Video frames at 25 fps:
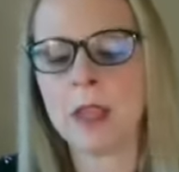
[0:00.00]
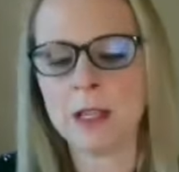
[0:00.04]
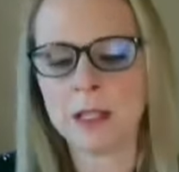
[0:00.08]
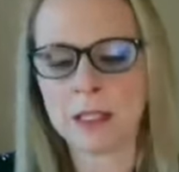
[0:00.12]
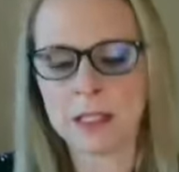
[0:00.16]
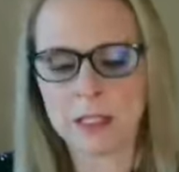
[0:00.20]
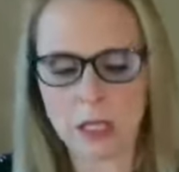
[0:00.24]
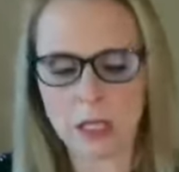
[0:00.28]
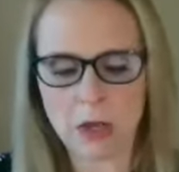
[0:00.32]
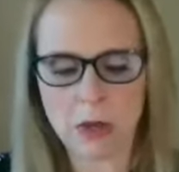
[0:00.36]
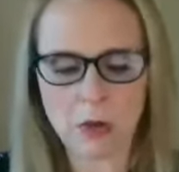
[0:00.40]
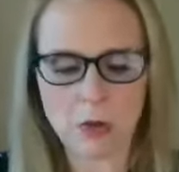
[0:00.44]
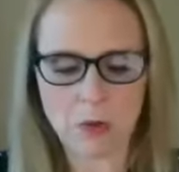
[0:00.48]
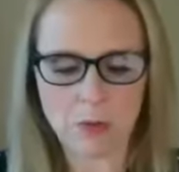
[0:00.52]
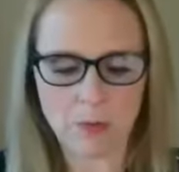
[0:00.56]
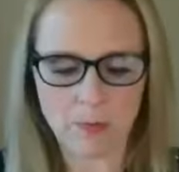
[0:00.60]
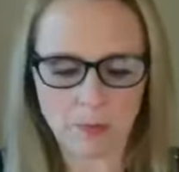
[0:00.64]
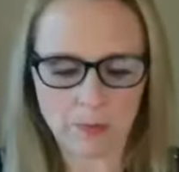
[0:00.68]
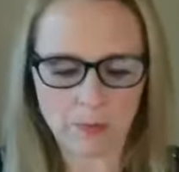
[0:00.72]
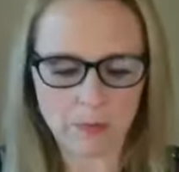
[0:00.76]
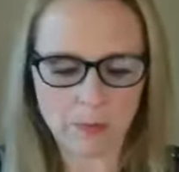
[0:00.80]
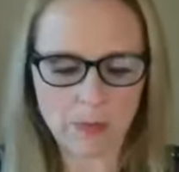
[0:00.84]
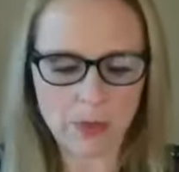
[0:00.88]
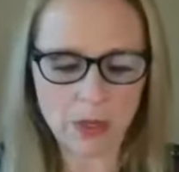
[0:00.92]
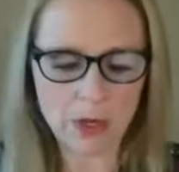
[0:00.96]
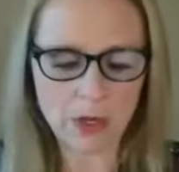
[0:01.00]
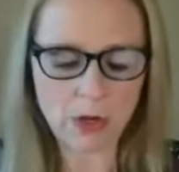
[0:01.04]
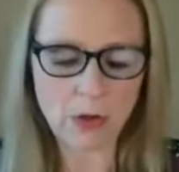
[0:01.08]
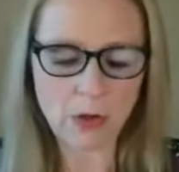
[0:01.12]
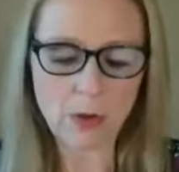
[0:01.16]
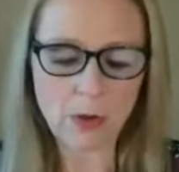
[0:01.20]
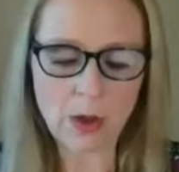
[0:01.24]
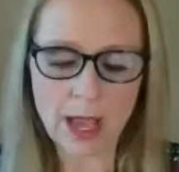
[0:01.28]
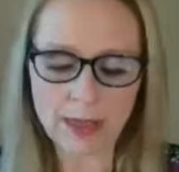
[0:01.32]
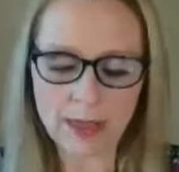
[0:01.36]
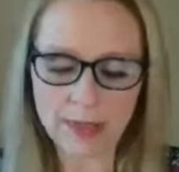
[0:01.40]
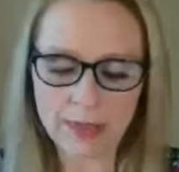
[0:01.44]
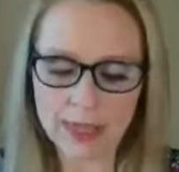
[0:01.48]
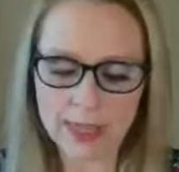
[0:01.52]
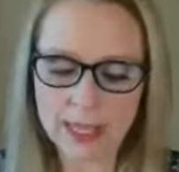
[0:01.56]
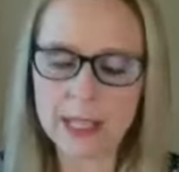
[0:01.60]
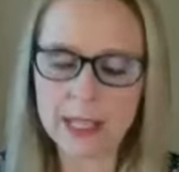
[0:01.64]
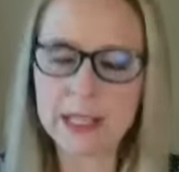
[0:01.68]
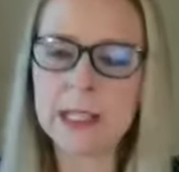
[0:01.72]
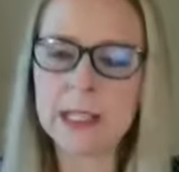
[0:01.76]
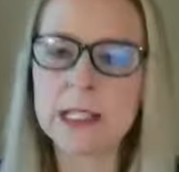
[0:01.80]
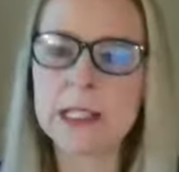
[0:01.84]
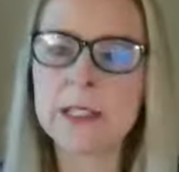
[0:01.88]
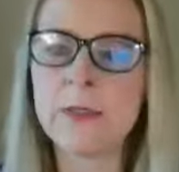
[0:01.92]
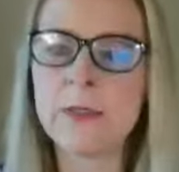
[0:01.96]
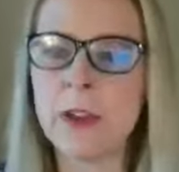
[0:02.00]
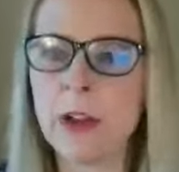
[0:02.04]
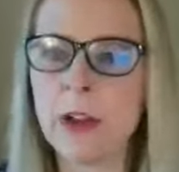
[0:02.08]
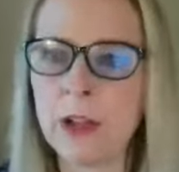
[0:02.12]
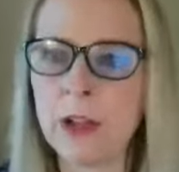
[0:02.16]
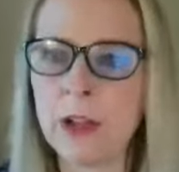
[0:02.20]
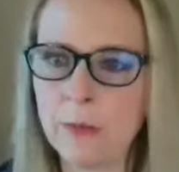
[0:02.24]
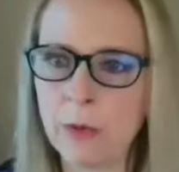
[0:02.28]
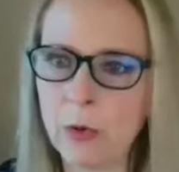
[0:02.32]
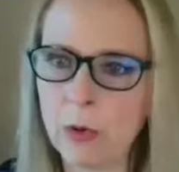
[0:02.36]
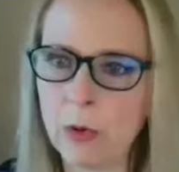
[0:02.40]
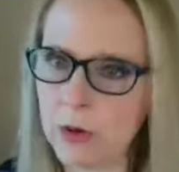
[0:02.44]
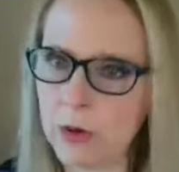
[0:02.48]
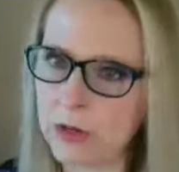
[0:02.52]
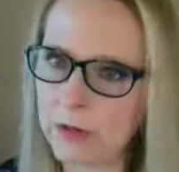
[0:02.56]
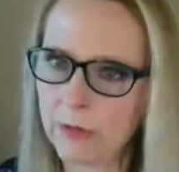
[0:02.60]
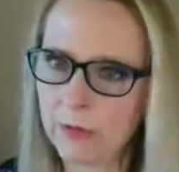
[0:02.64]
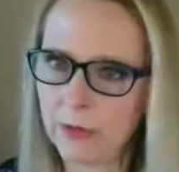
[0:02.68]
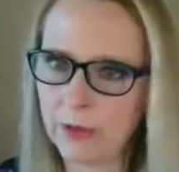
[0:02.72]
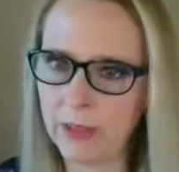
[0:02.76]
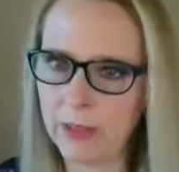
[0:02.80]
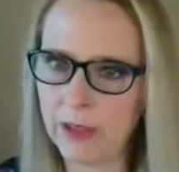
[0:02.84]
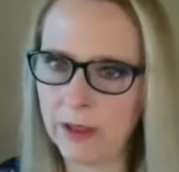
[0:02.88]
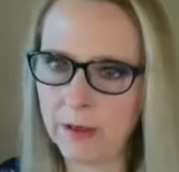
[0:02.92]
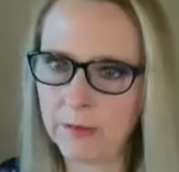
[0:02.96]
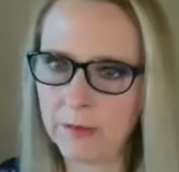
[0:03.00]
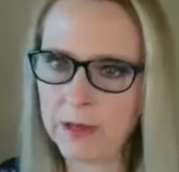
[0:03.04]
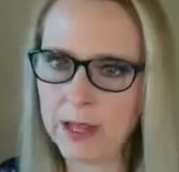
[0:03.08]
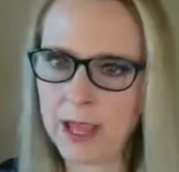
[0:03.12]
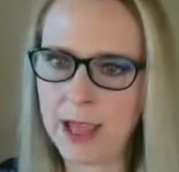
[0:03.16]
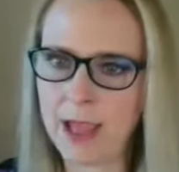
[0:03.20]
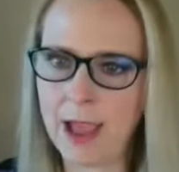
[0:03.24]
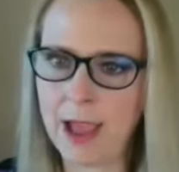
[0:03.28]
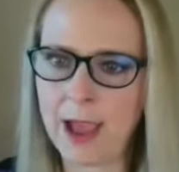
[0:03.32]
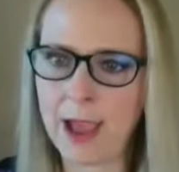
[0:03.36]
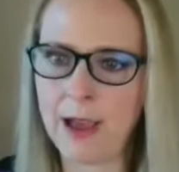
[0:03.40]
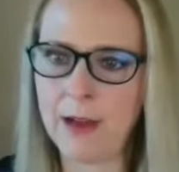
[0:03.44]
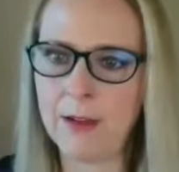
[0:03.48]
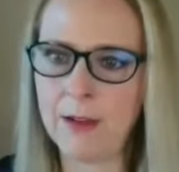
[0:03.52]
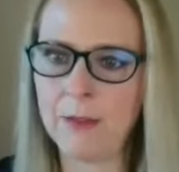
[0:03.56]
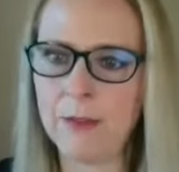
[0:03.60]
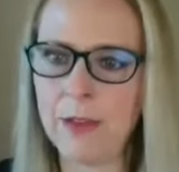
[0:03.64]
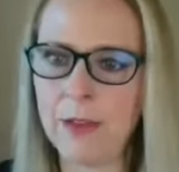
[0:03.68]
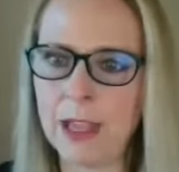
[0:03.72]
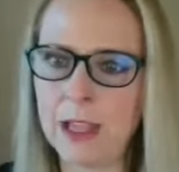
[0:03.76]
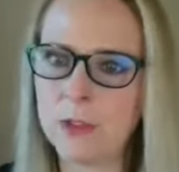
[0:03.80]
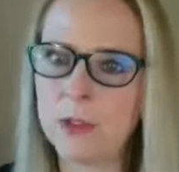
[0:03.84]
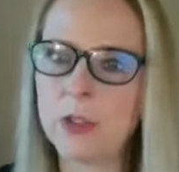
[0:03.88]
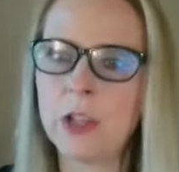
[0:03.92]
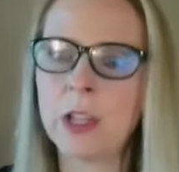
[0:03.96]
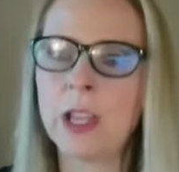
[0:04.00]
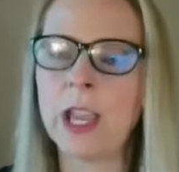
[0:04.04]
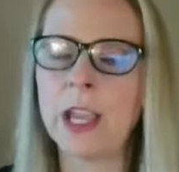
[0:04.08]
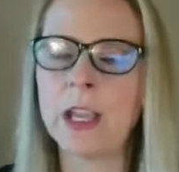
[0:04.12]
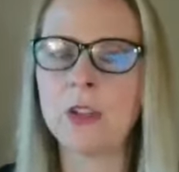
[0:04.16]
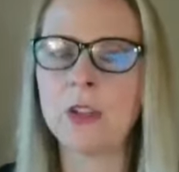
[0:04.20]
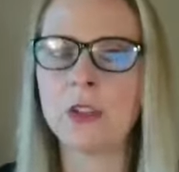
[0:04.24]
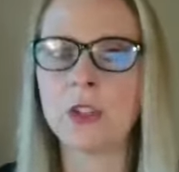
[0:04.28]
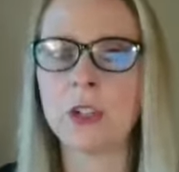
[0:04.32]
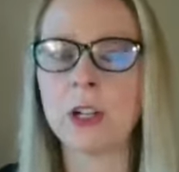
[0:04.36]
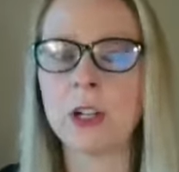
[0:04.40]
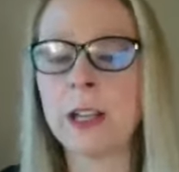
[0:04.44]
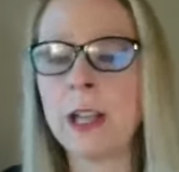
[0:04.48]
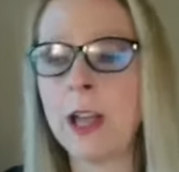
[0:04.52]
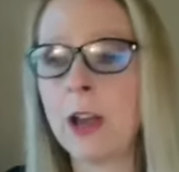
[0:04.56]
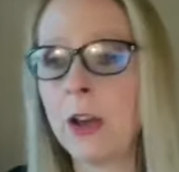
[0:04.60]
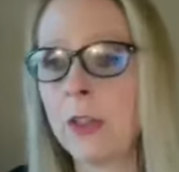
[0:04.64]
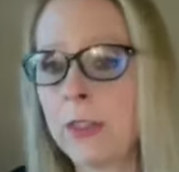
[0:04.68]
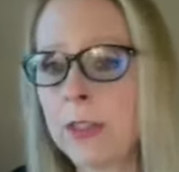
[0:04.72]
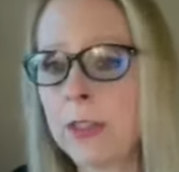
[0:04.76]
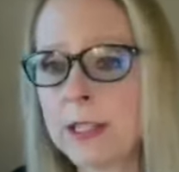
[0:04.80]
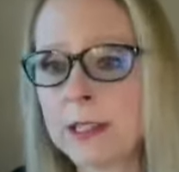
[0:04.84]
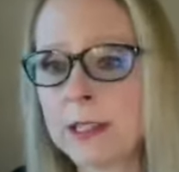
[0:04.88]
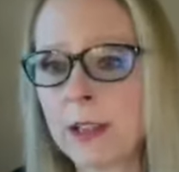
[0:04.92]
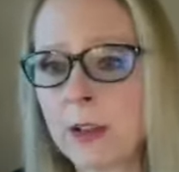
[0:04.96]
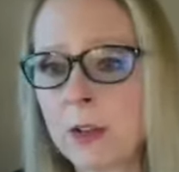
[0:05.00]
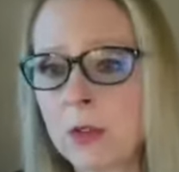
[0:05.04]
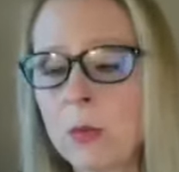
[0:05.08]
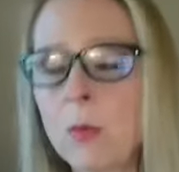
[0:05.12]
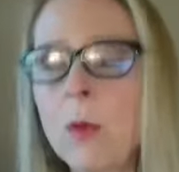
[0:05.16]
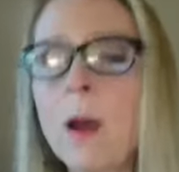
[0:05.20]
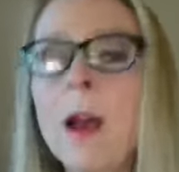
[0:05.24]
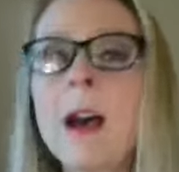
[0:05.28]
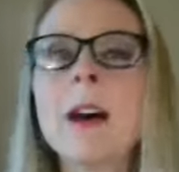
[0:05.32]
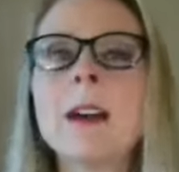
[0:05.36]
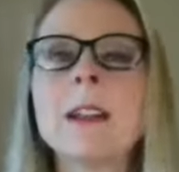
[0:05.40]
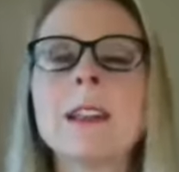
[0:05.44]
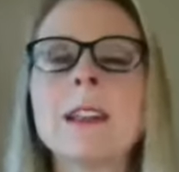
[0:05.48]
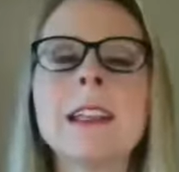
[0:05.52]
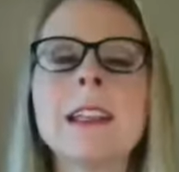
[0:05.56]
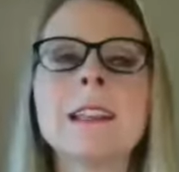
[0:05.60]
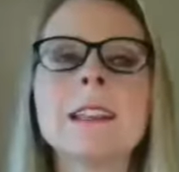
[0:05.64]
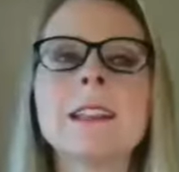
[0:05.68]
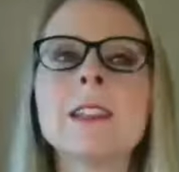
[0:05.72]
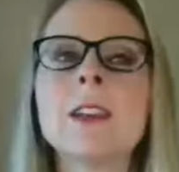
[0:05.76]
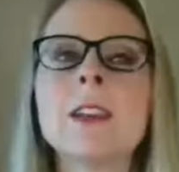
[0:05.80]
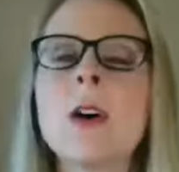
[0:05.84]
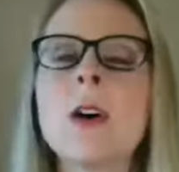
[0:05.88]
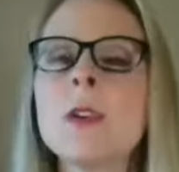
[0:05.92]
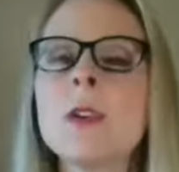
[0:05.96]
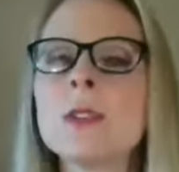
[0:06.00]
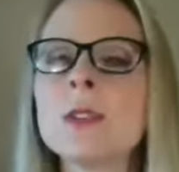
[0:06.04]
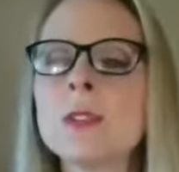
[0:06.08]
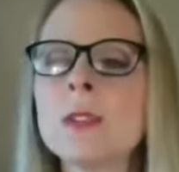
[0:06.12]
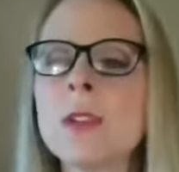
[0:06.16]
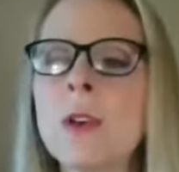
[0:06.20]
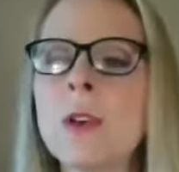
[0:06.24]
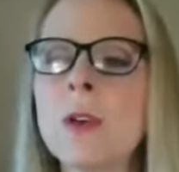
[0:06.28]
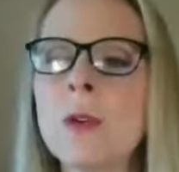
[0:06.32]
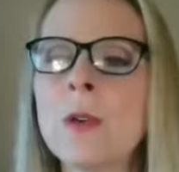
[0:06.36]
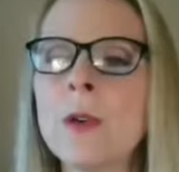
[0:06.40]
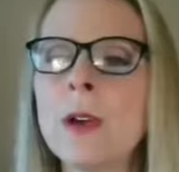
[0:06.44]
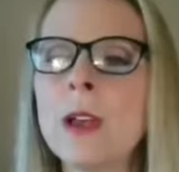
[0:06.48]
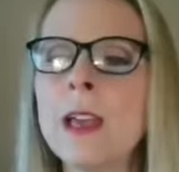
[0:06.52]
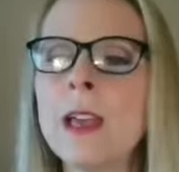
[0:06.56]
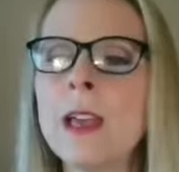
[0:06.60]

So, I think it is very important for them to have education on healthy sexuality, and to also,